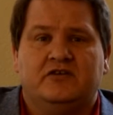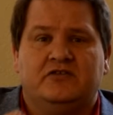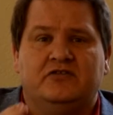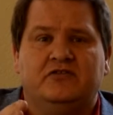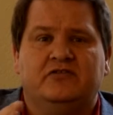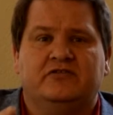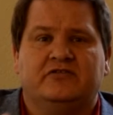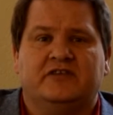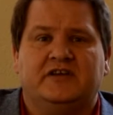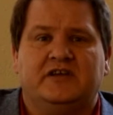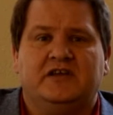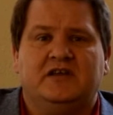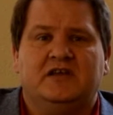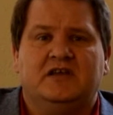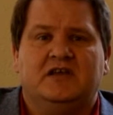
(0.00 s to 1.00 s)

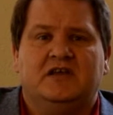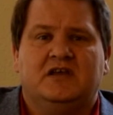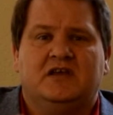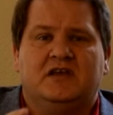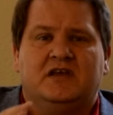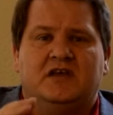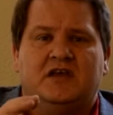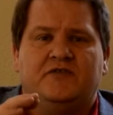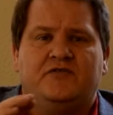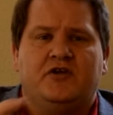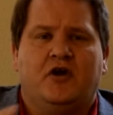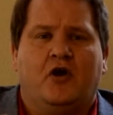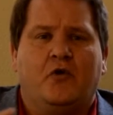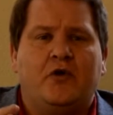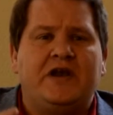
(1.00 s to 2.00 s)
Usually, if you
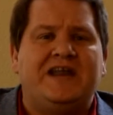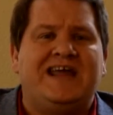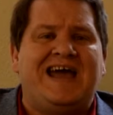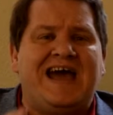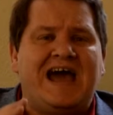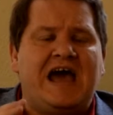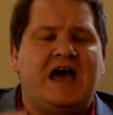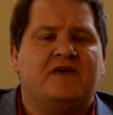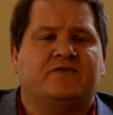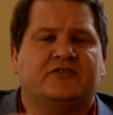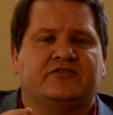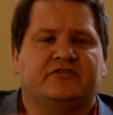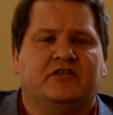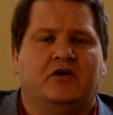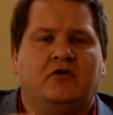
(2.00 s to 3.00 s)
already have a
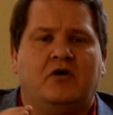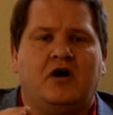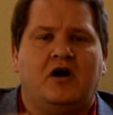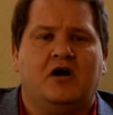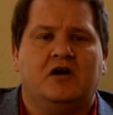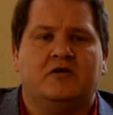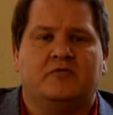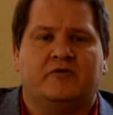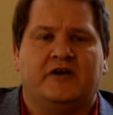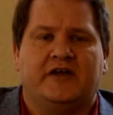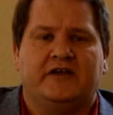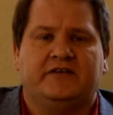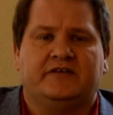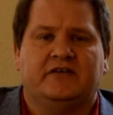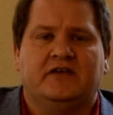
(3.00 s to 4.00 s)
slow heart
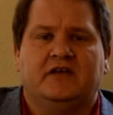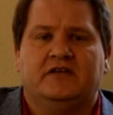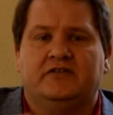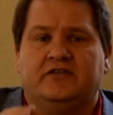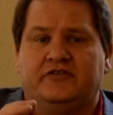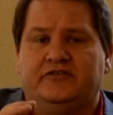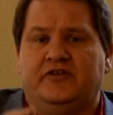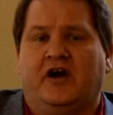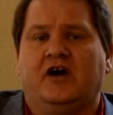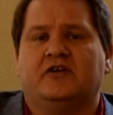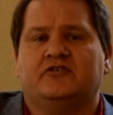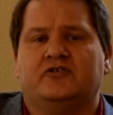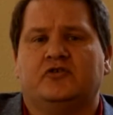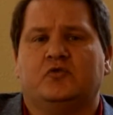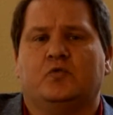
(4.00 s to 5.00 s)
rate, the
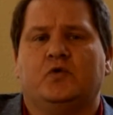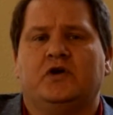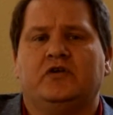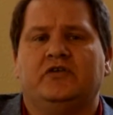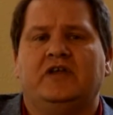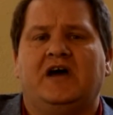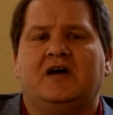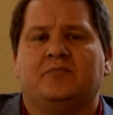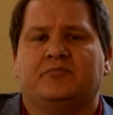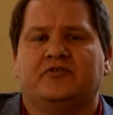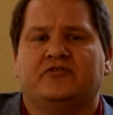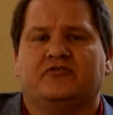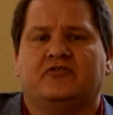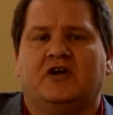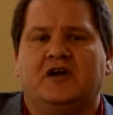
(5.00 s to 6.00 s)
doctor will not
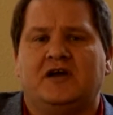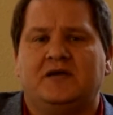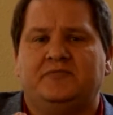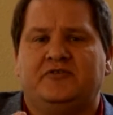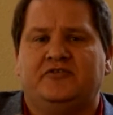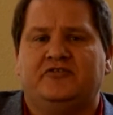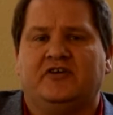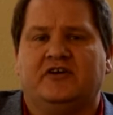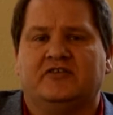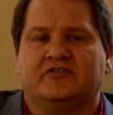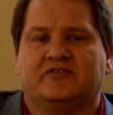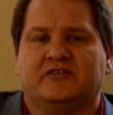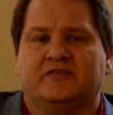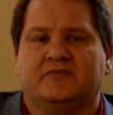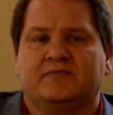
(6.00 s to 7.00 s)
prescribe
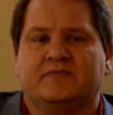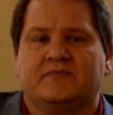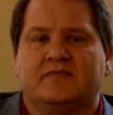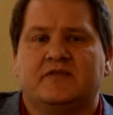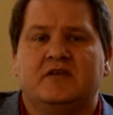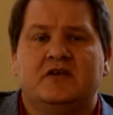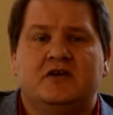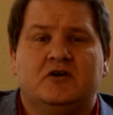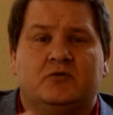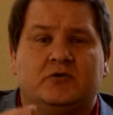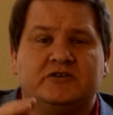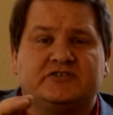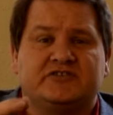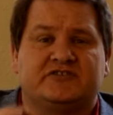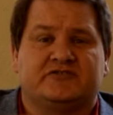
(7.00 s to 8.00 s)
digoxin,
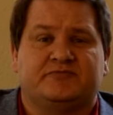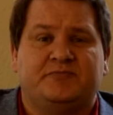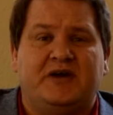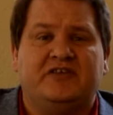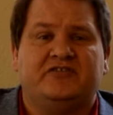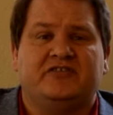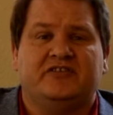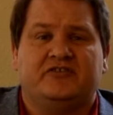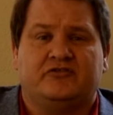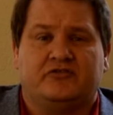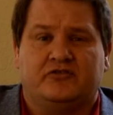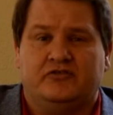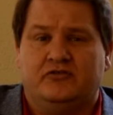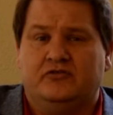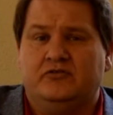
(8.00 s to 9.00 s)
which is especially
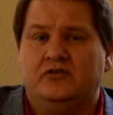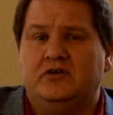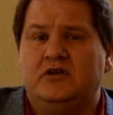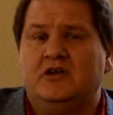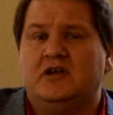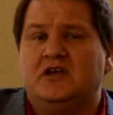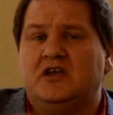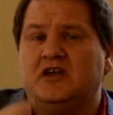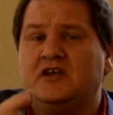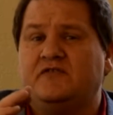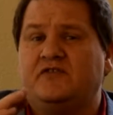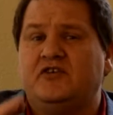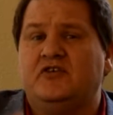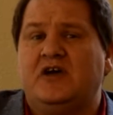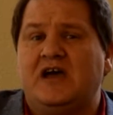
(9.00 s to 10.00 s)
true
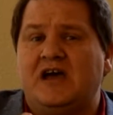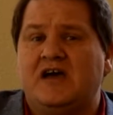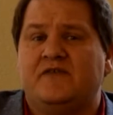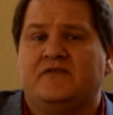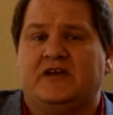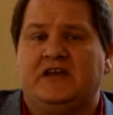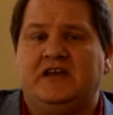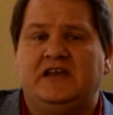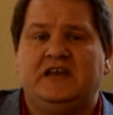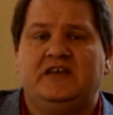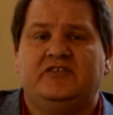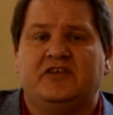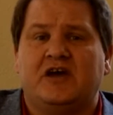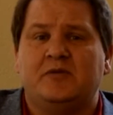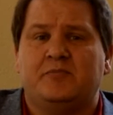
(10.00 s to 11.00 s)
if you have any
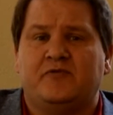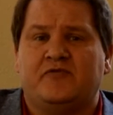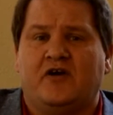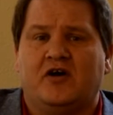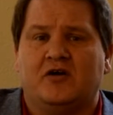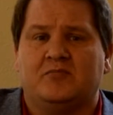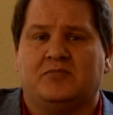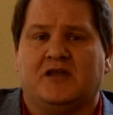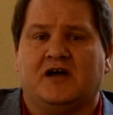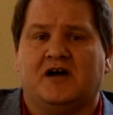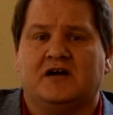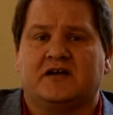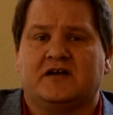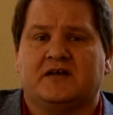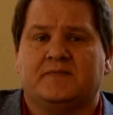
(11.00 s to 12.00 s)
type of heart
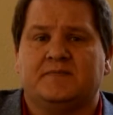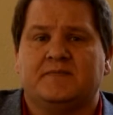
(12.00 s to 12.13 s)
block.